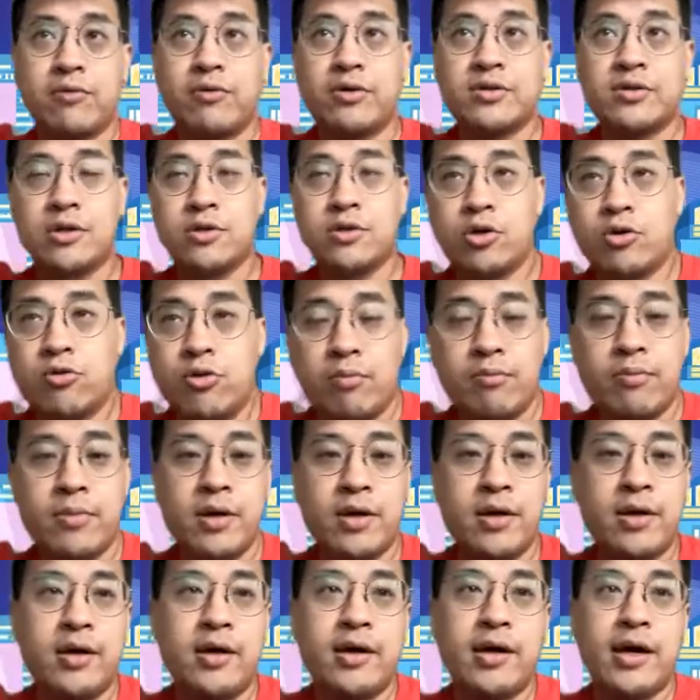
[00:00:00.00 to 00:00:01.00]
was in Europe
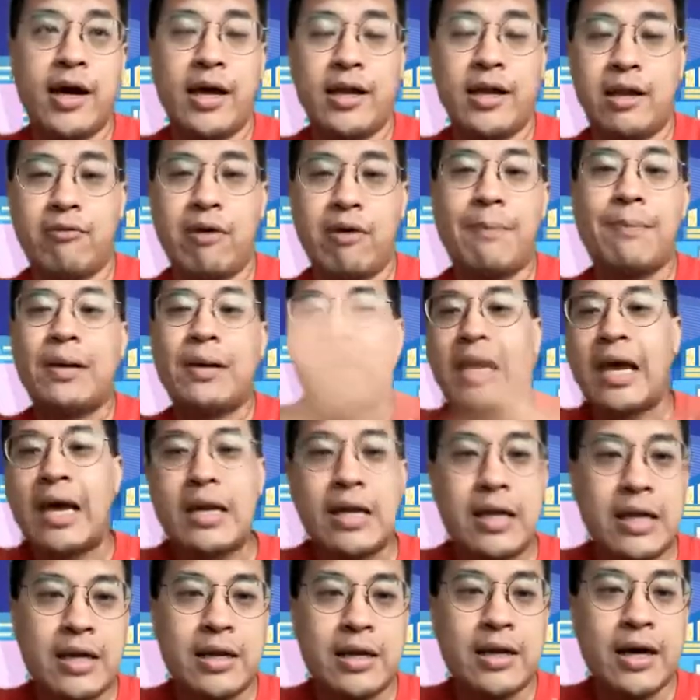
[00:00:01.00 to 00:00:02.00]
and they replicated
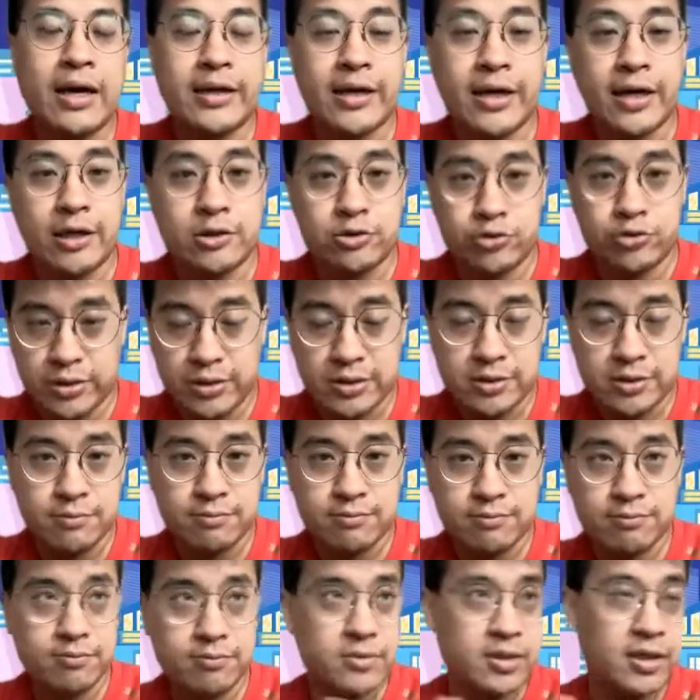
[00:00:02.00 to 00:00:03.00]
it in other countries,
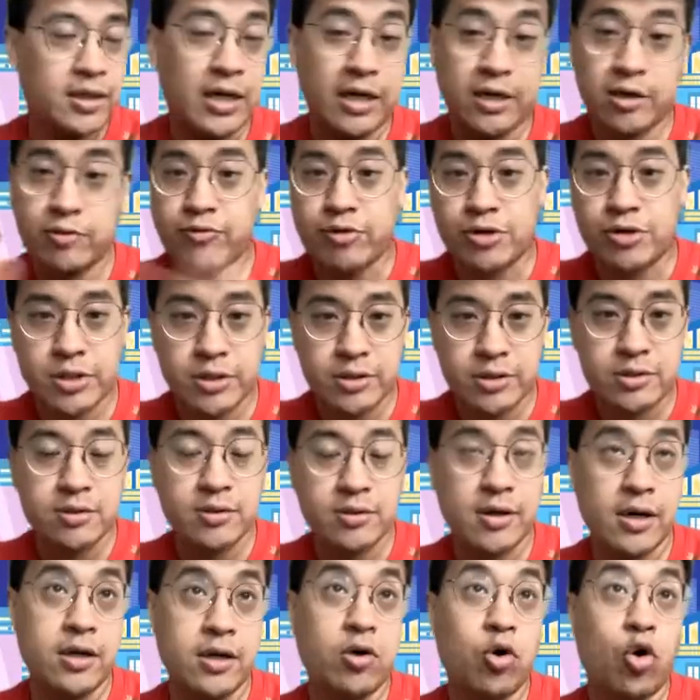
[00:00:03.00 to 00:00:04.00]
in other regions,
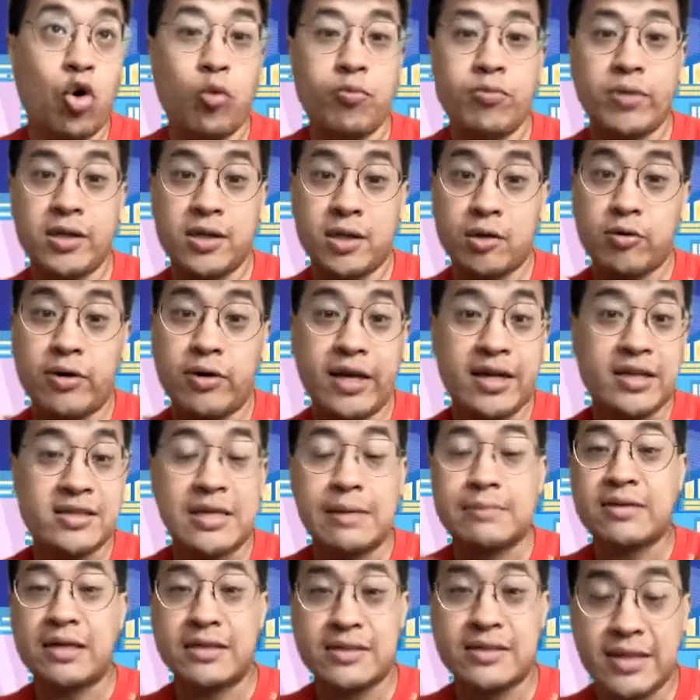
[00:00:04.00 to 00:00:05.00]
and they hope that they will get the
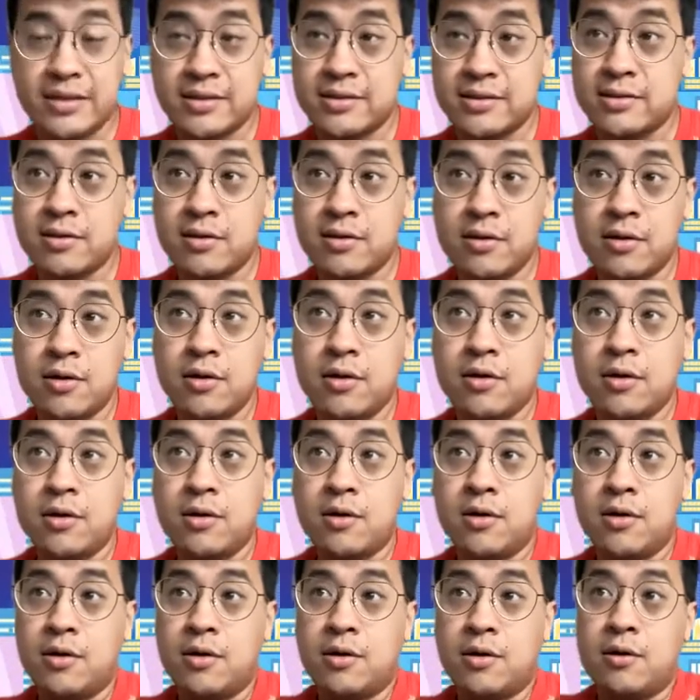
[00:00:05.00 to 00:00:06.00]
same success.
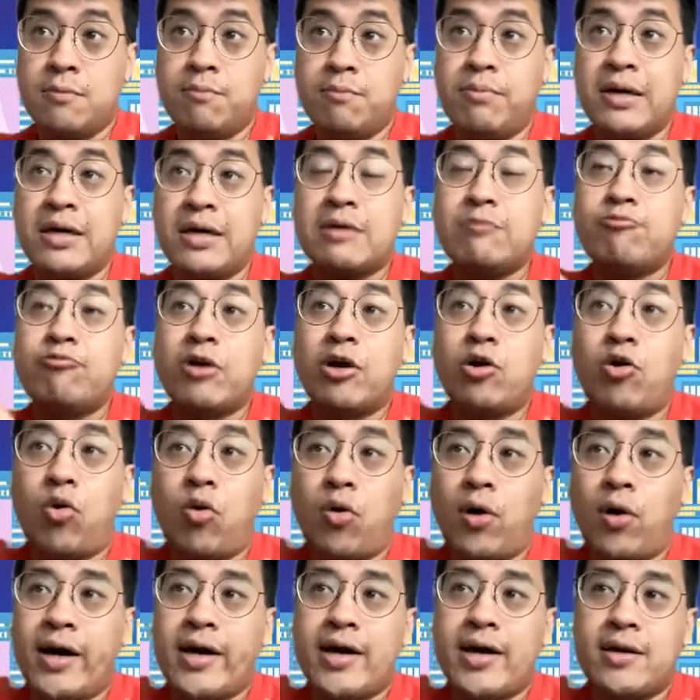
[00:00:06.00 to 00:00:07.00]
But it
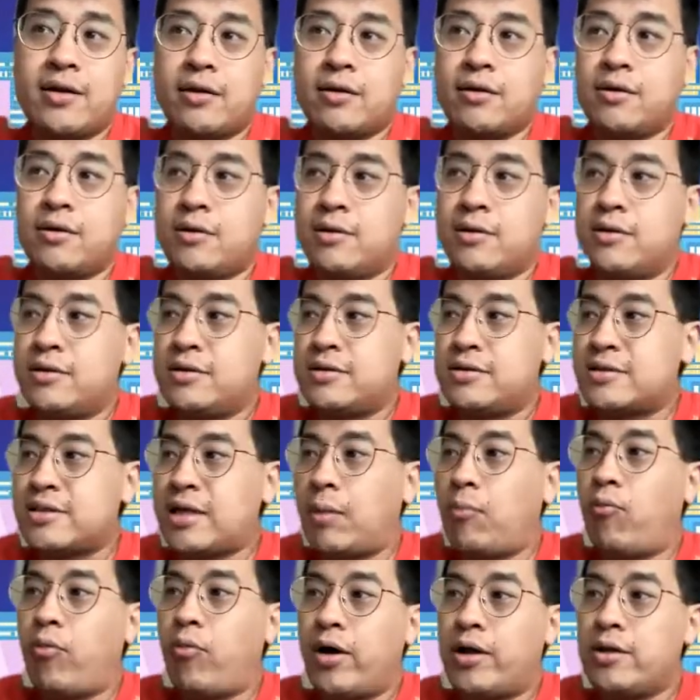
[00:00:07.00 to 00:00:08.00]
required
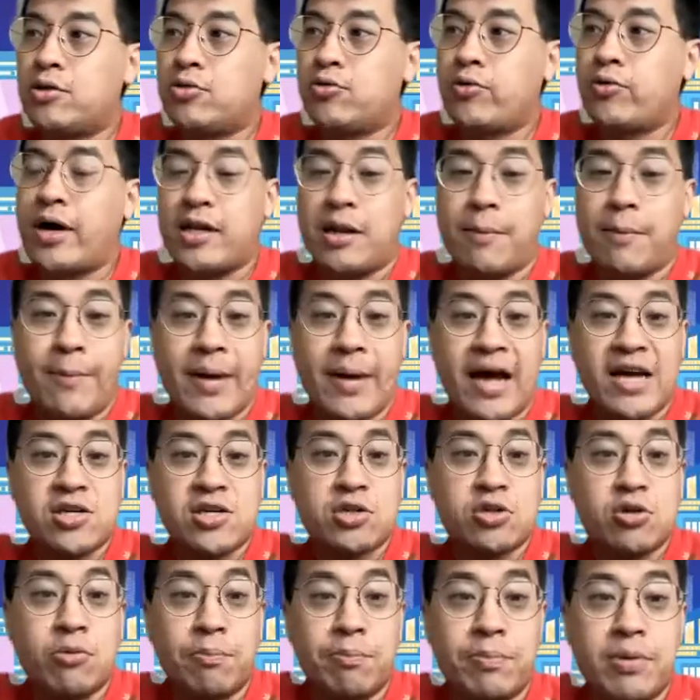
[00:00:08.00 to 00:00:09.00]
someone to have a
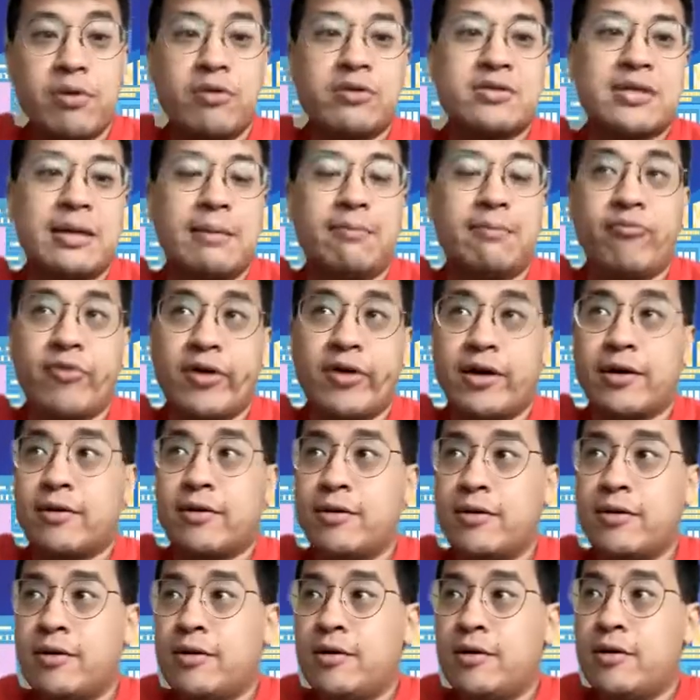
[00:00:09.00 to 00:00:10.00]
passion to build something
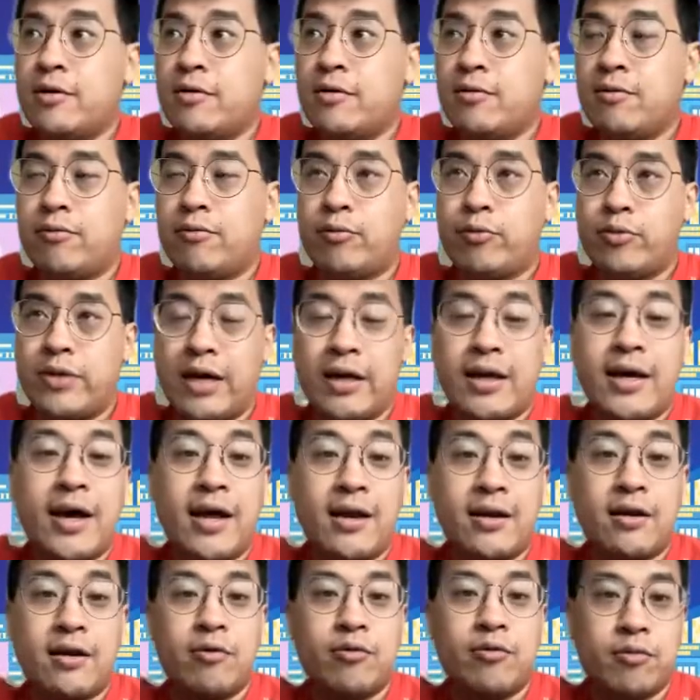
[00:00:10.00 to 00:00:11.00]
that
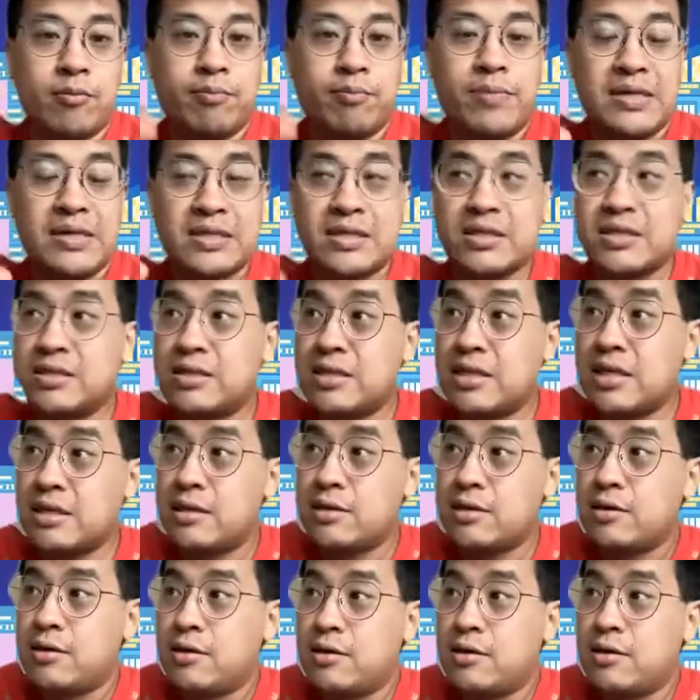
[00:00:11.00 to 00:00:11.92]
had a business need